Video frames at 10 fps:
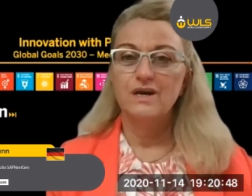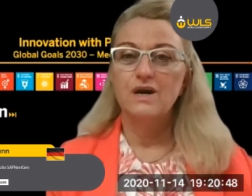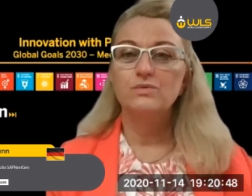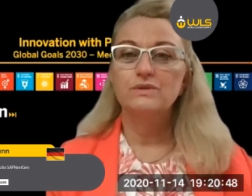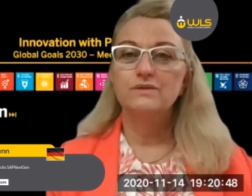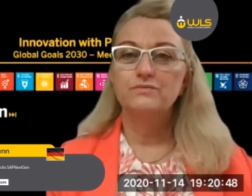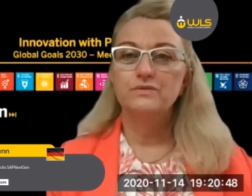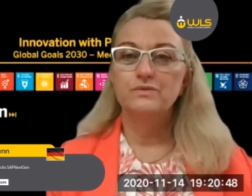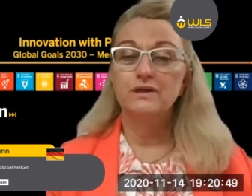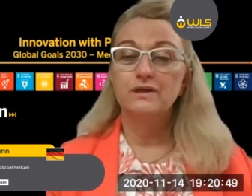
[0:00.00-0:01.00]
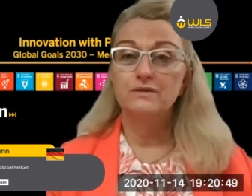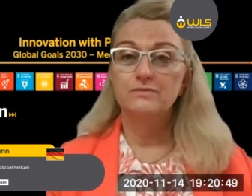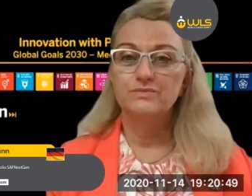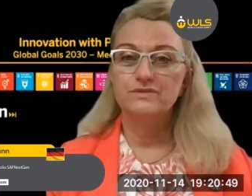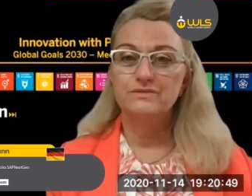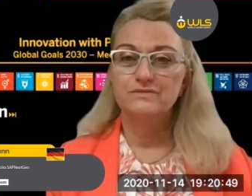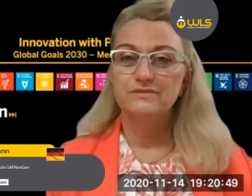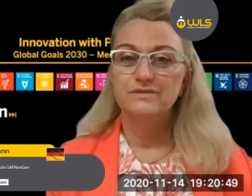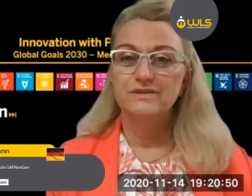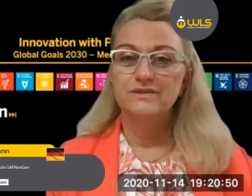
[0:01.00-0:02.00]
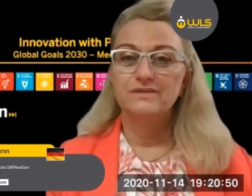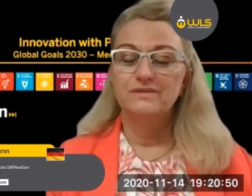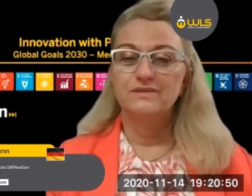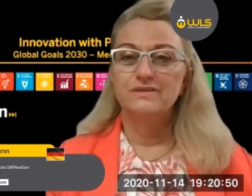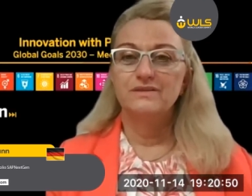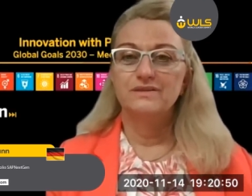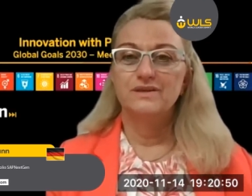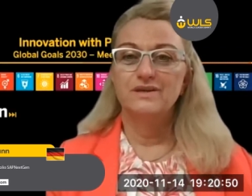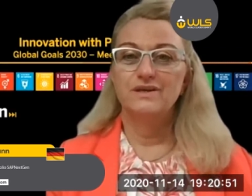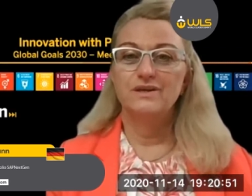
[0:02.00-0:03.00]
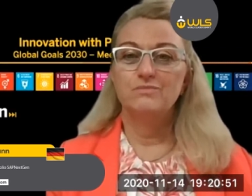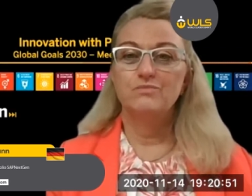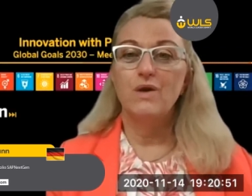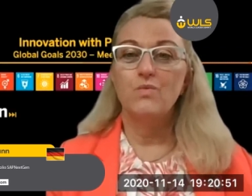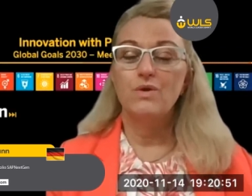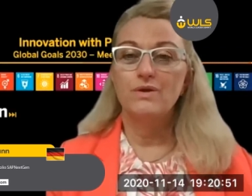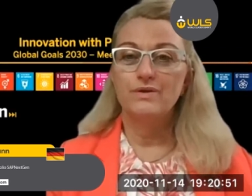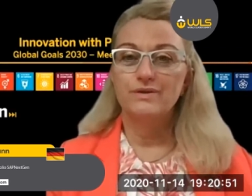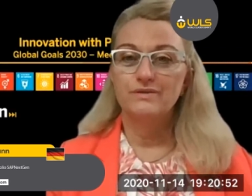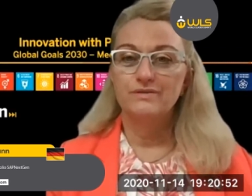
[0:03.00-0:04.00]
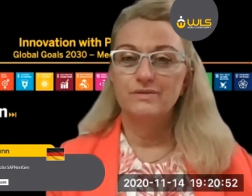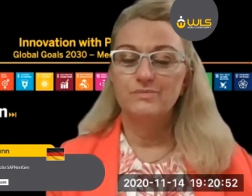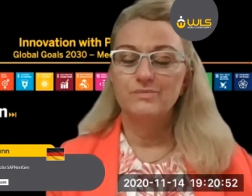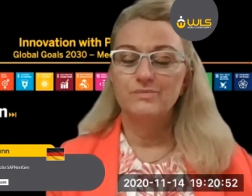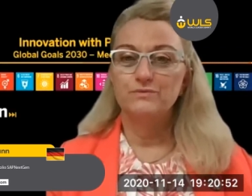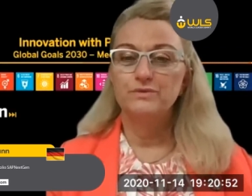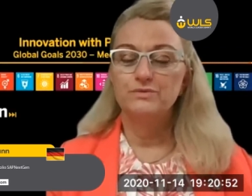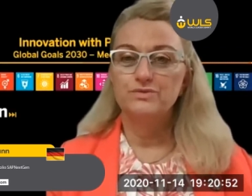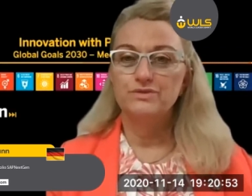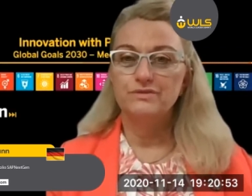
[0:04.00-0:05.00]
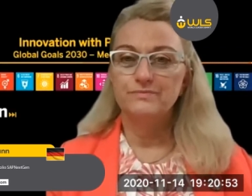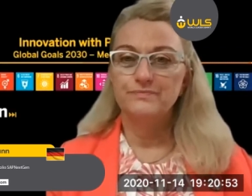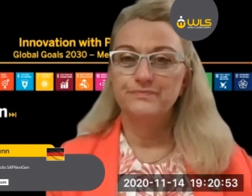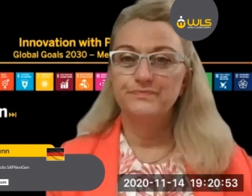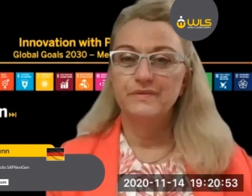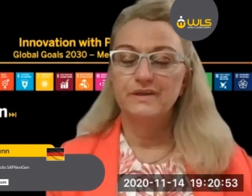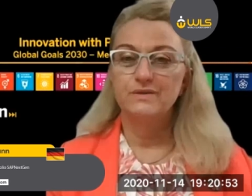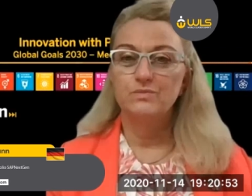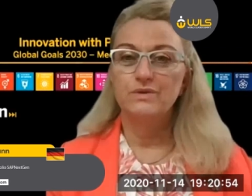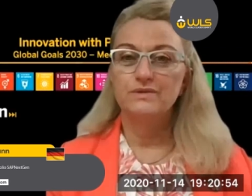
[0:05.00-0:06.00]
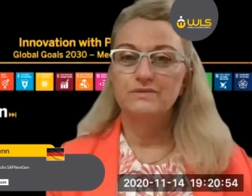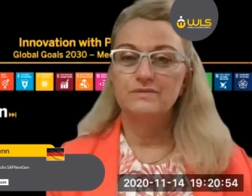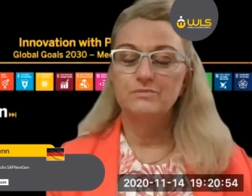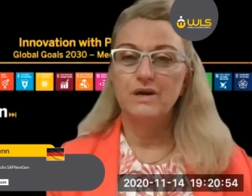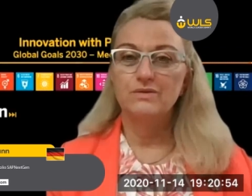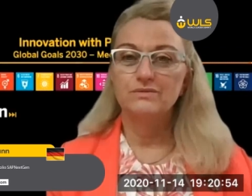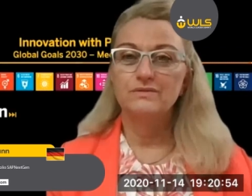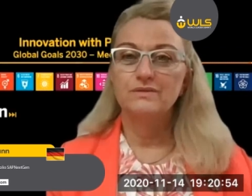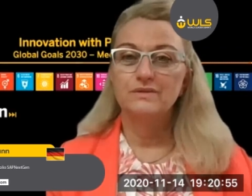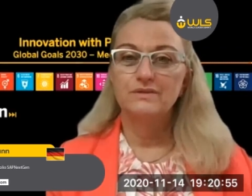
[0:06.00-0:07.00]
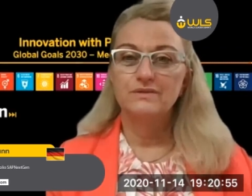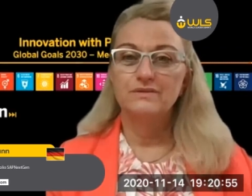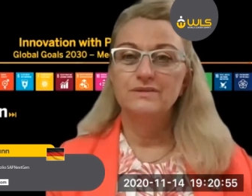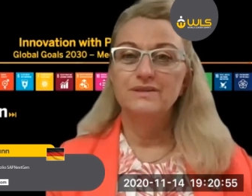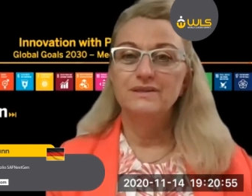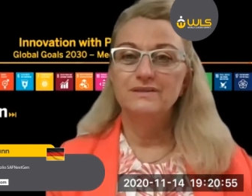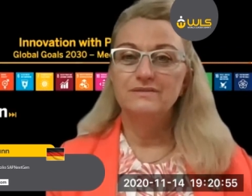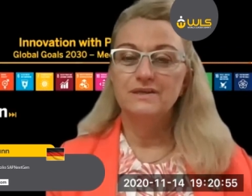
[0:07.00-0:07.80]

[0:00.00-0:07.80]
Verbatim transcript: I will give you a glimpse in my work about future and what is about the need